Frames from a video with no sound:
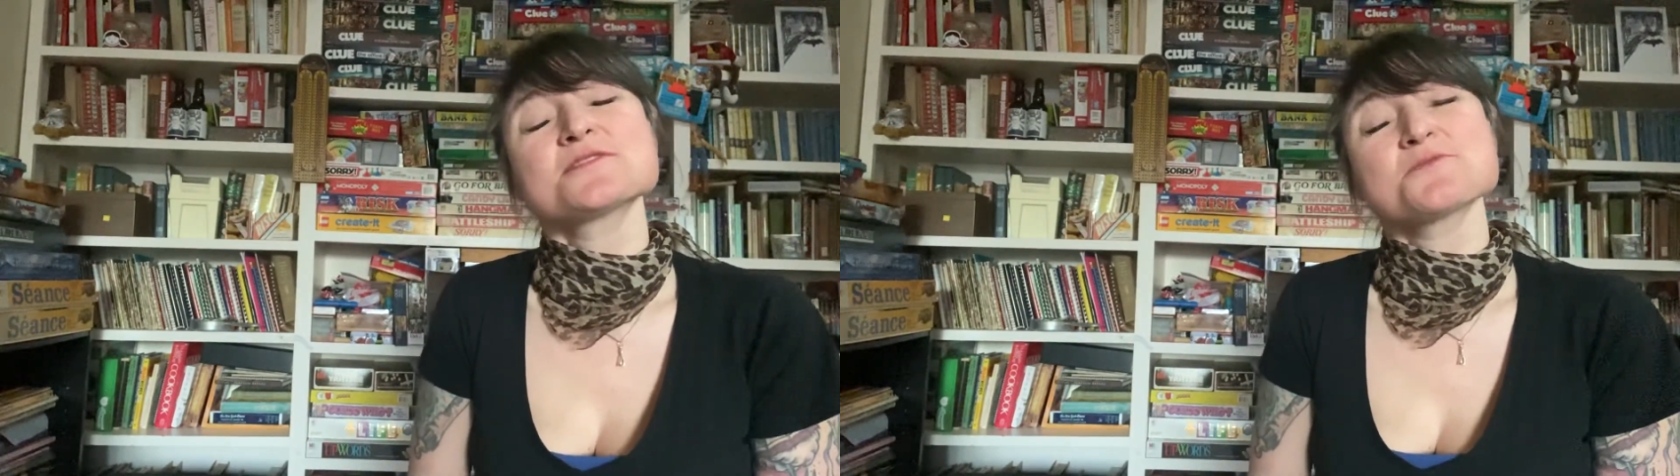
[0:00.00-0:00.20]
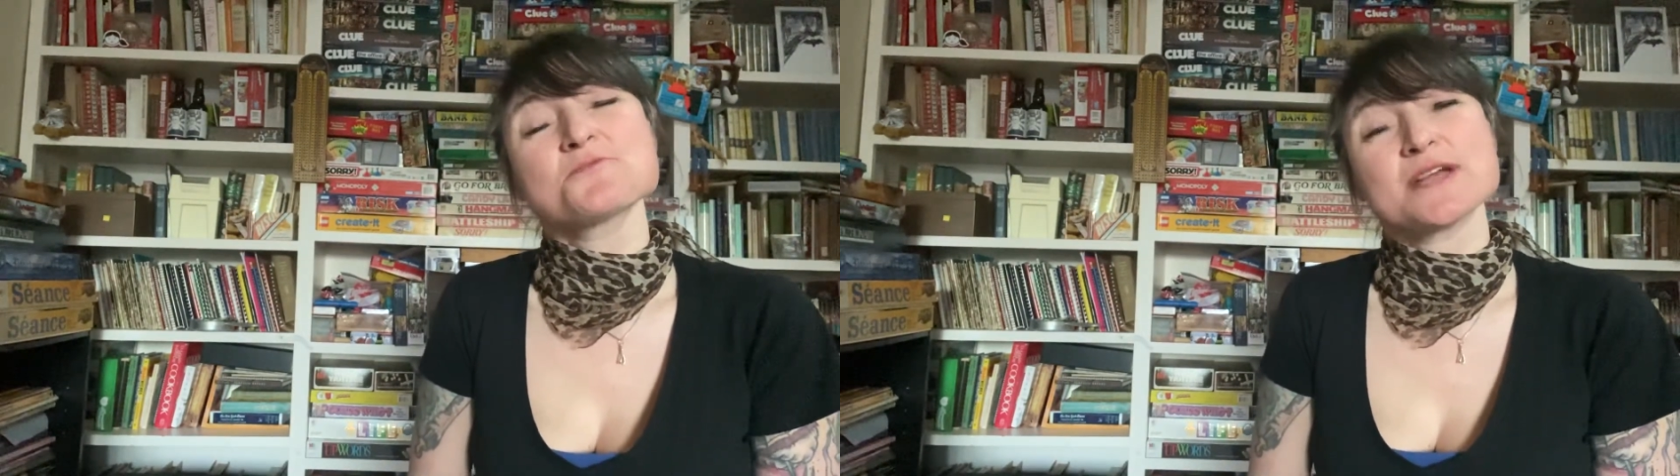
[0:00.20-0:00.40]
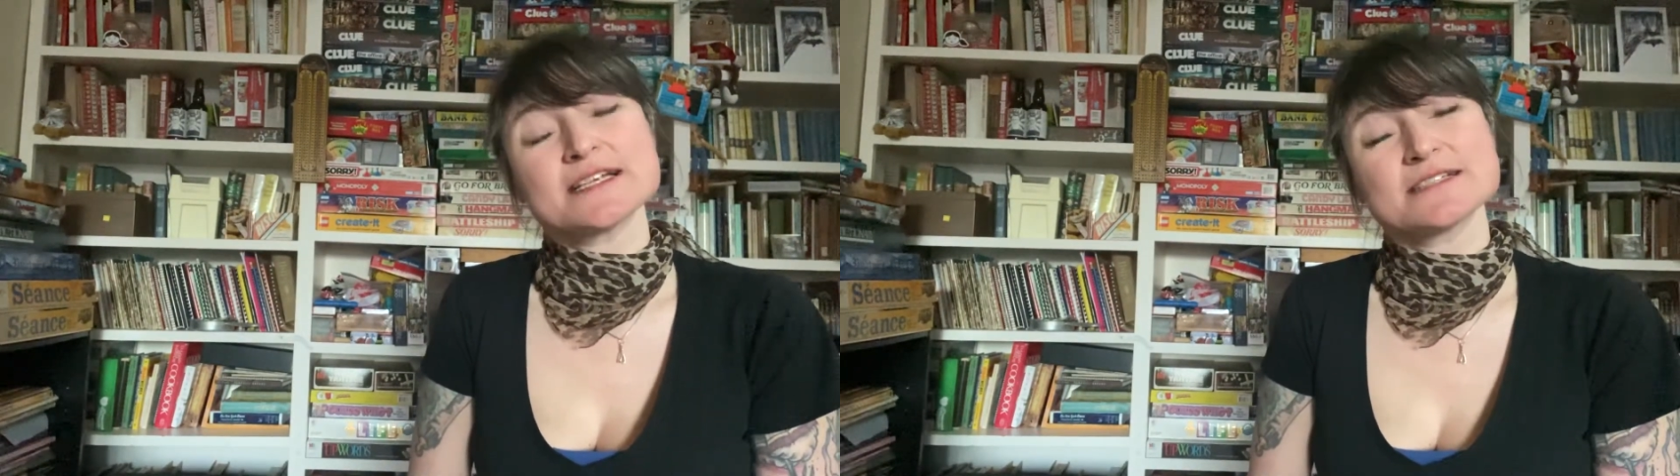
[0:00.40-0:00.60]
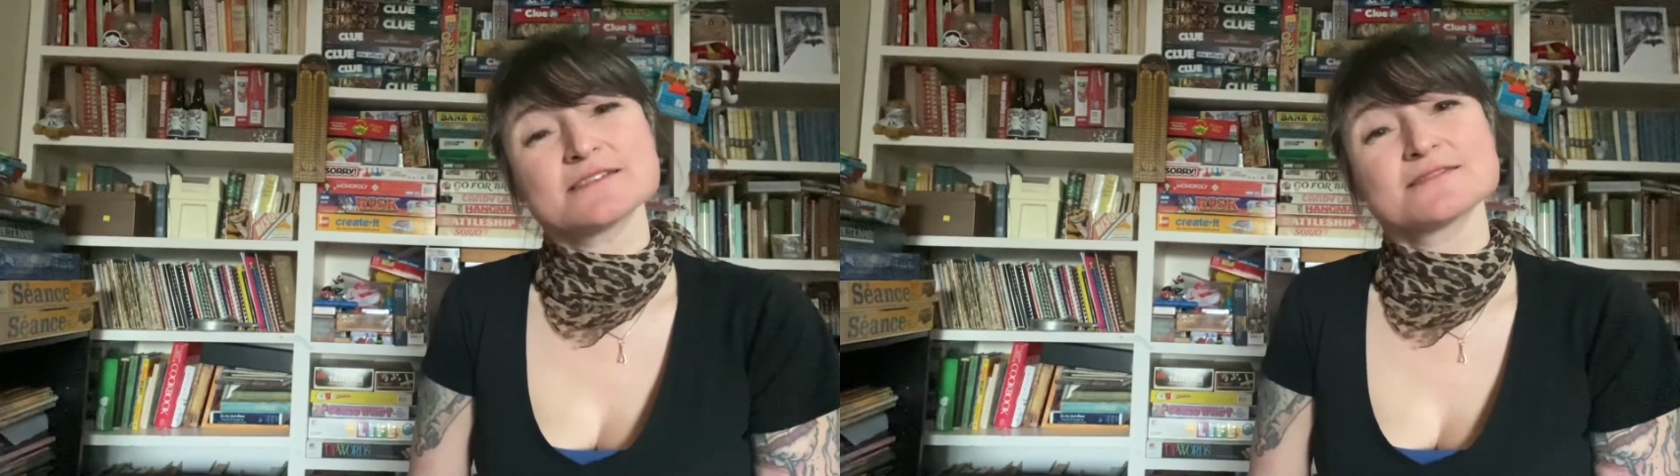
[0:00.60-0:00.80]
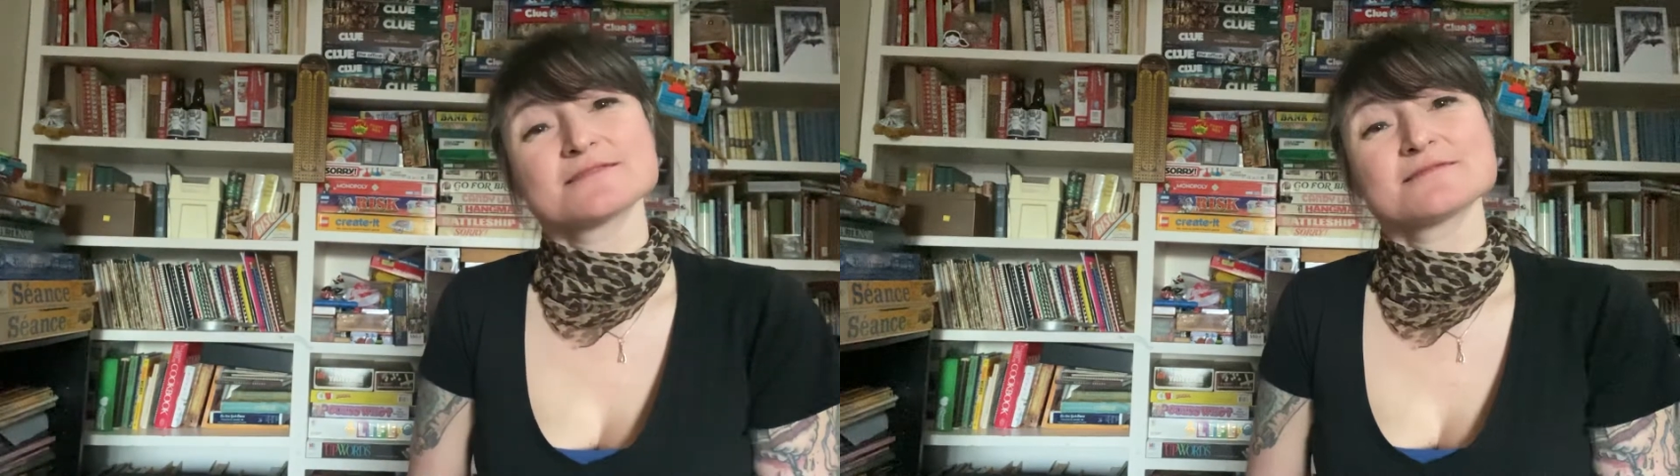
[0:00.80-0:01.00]
sweet
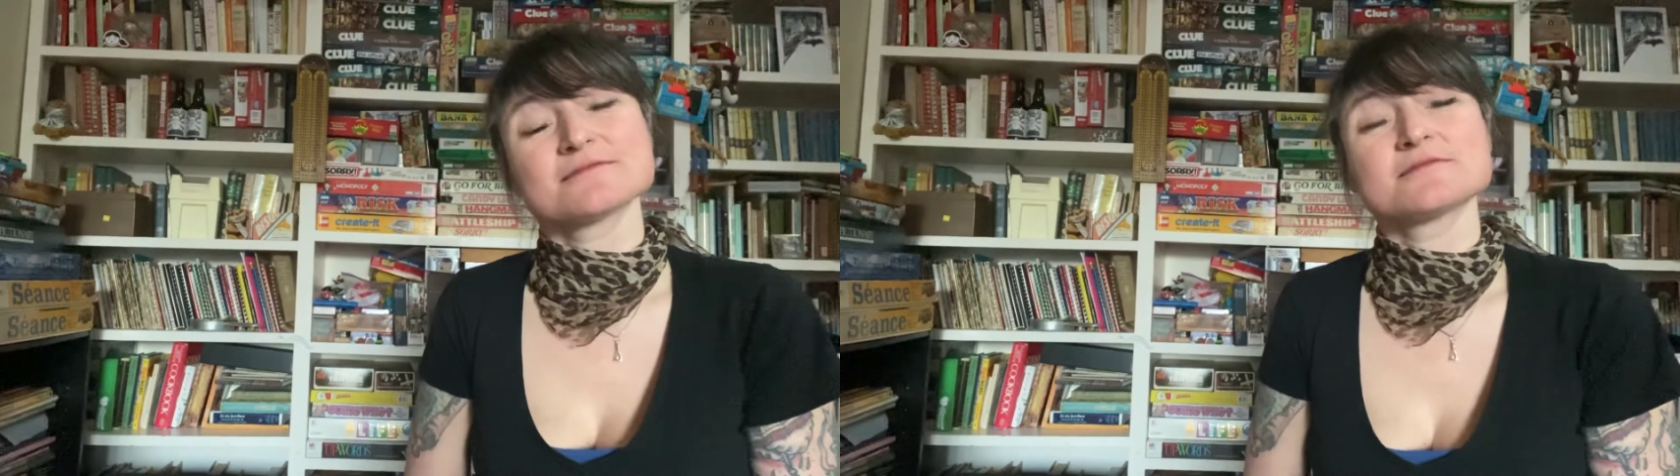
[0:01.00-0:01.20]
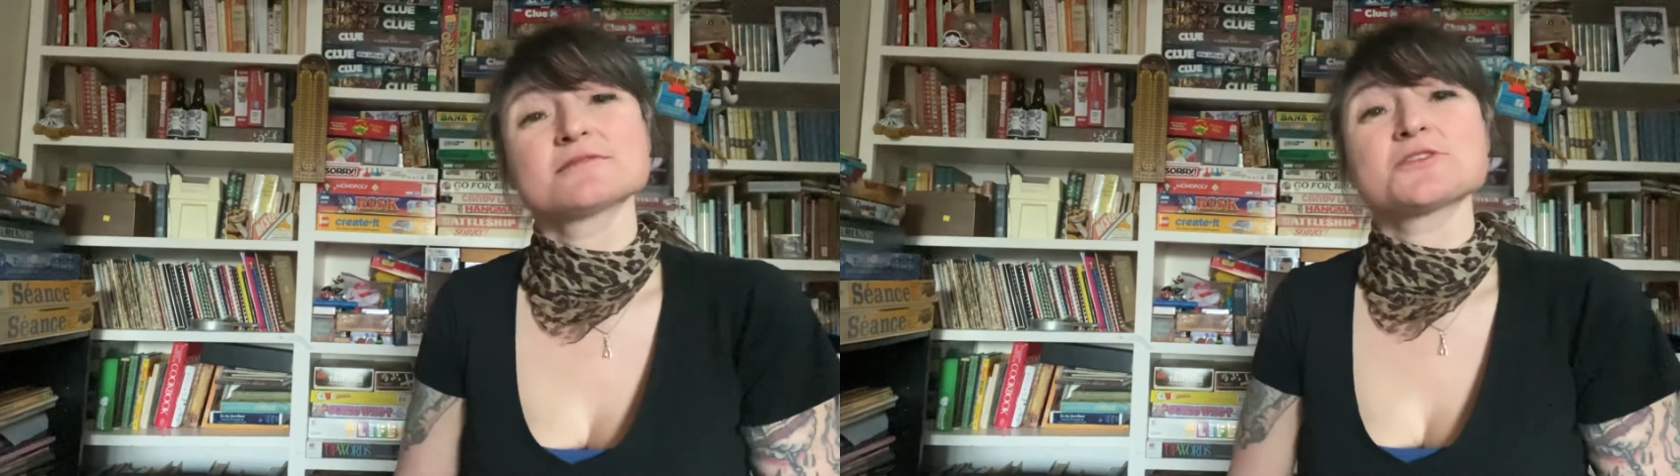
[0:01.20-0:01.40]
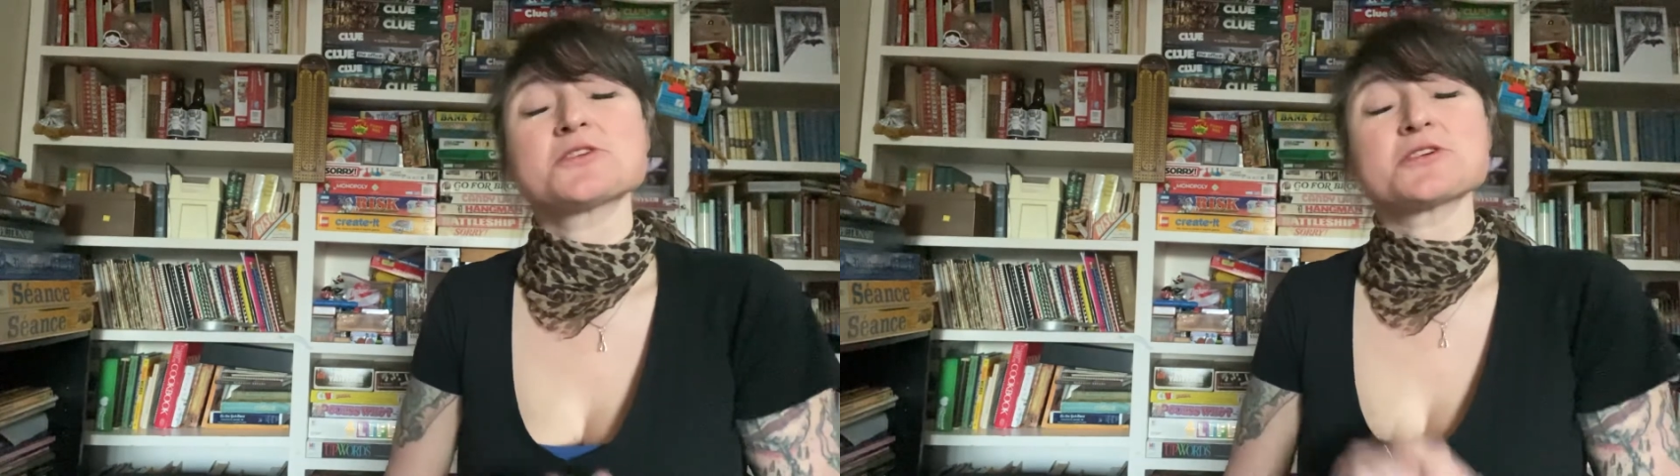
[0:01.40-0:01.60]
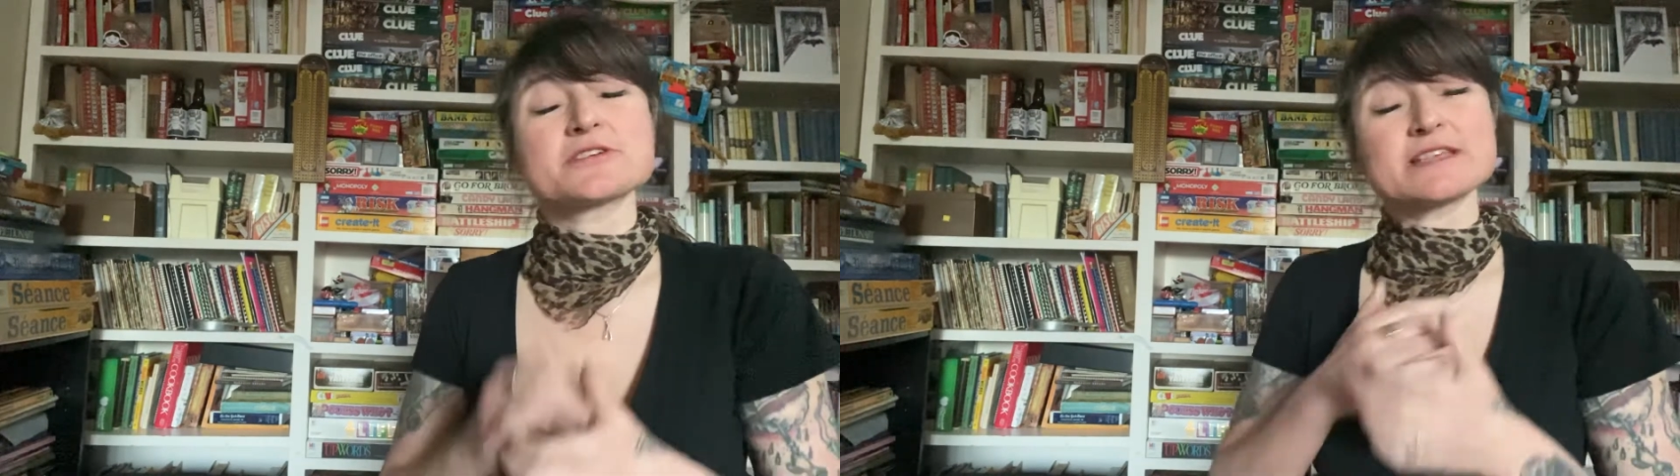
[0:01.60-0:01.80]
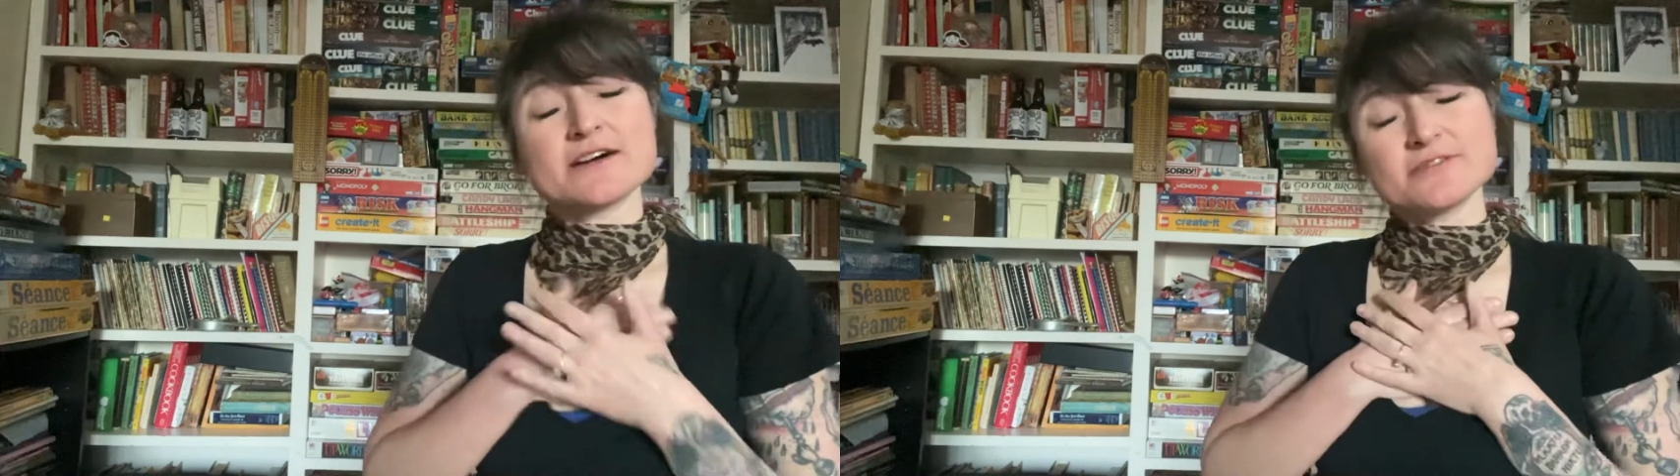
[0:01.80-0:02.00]
to
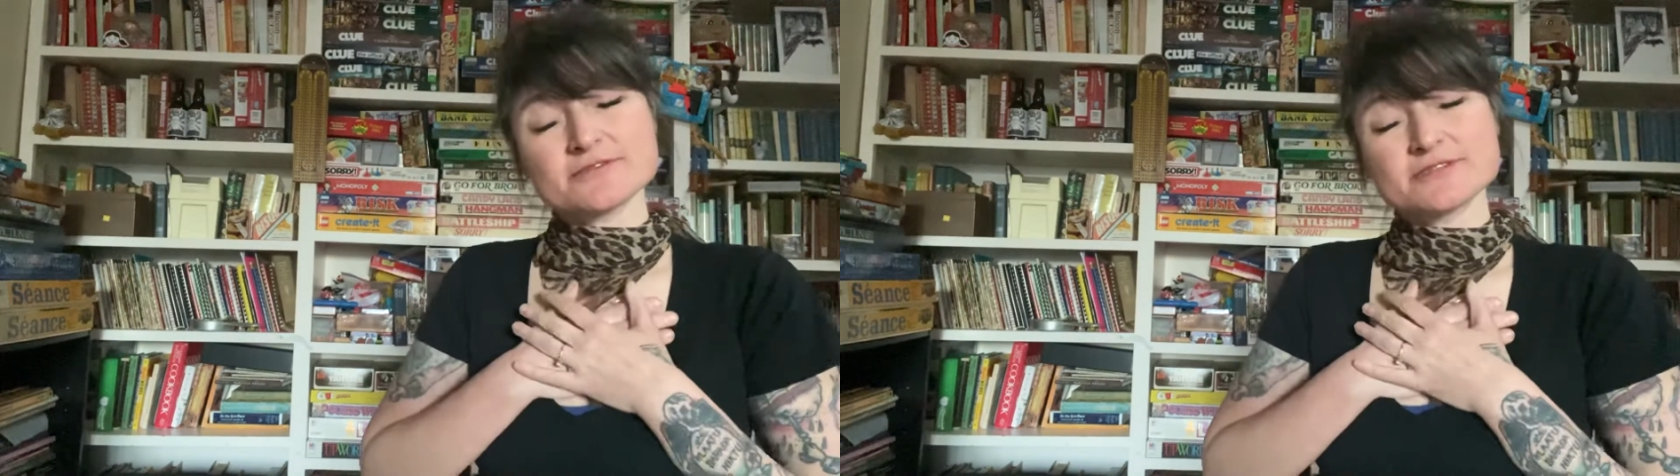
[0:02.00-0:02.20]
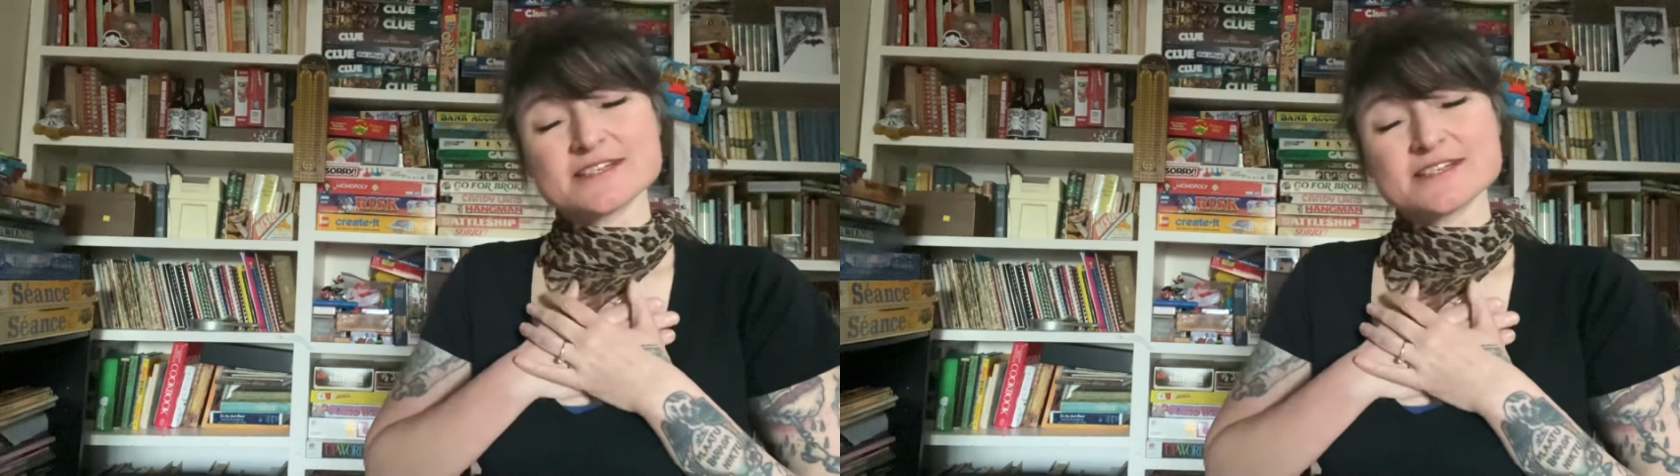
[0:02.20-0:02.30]
yourself